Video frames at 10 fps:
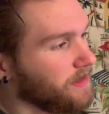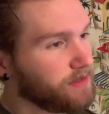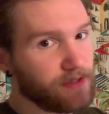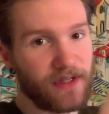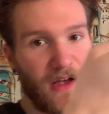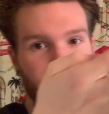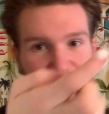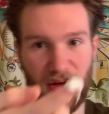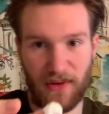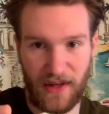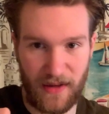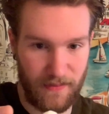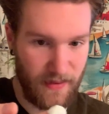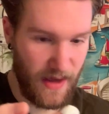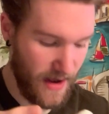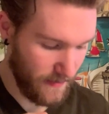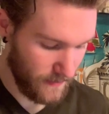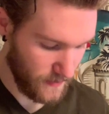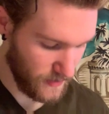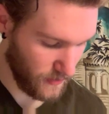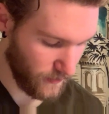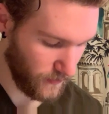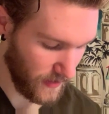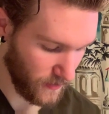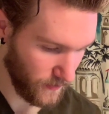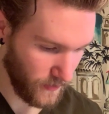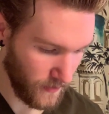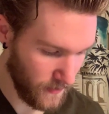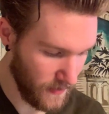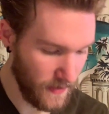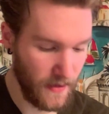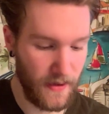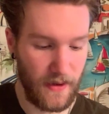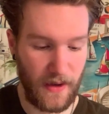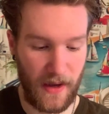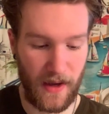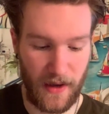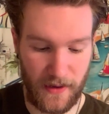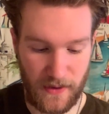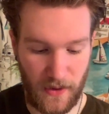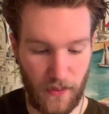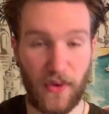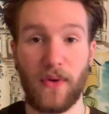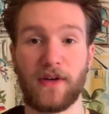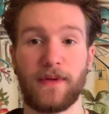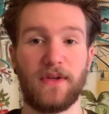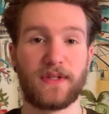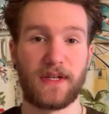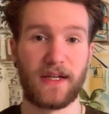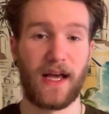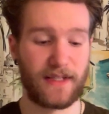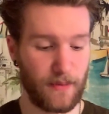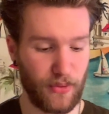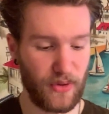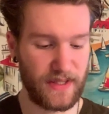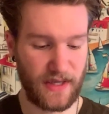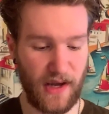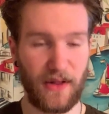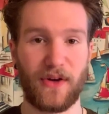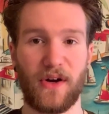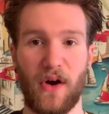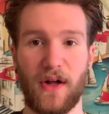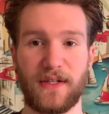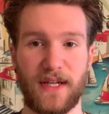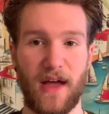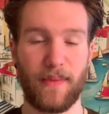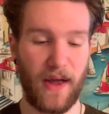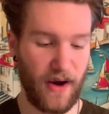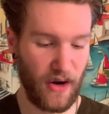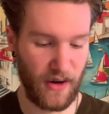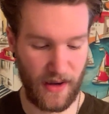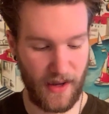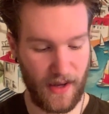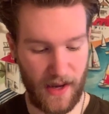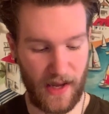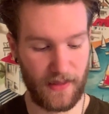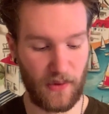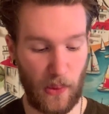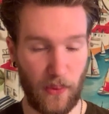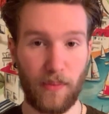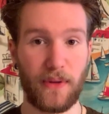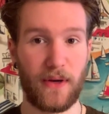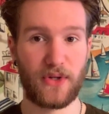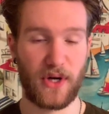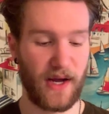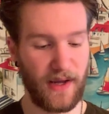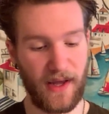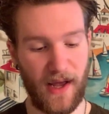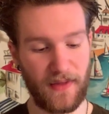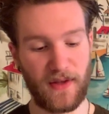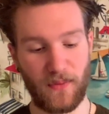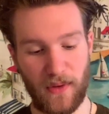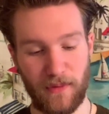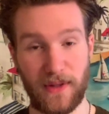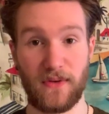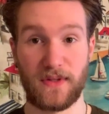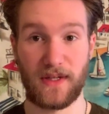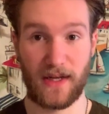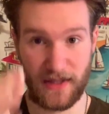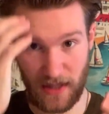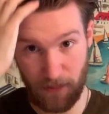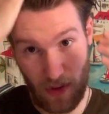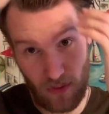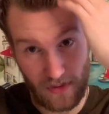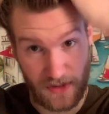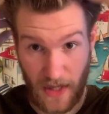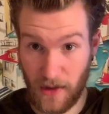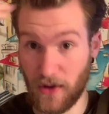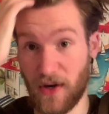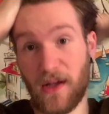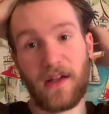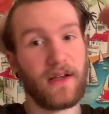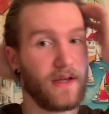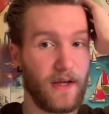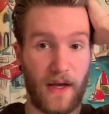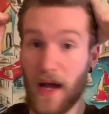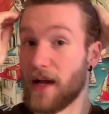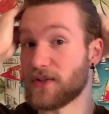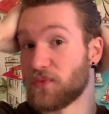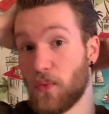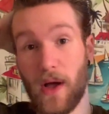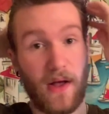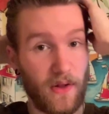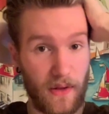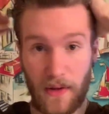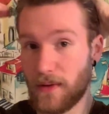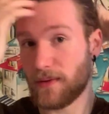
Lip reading: This comes out like that, the sort of fingerful, and we're going to be using it as a pre-styler on damp hair, and then we will blow dry, and then we will be using it as a post-styler as well.